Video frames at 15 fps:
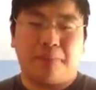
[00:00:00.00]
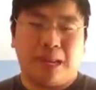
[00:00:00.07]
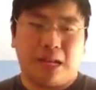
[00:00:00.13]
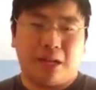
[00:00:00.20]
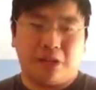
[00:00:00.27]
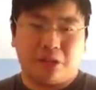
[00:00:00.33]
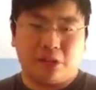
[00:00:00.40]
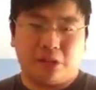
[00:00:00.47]

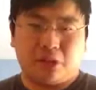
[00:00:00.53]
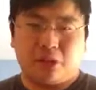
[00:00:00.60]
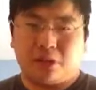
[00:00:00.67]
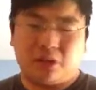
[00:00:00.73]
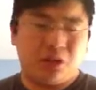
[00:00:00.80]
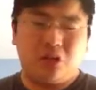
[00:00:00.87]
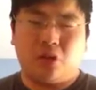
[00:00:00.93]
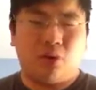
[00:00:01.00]

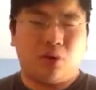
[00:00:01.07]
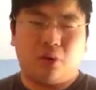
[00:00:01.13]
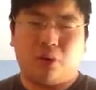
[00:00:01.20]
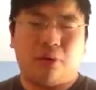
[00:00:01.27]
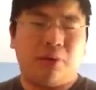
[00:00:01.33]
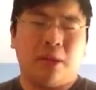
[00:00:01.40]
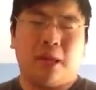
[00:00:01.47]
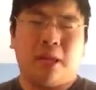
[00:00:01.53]
Panthers,
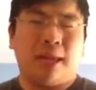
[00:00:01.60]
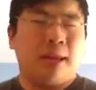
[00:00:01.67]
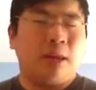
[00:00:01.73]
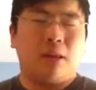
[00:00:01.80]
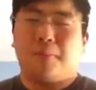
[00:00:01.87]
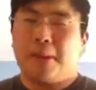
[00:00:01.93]
the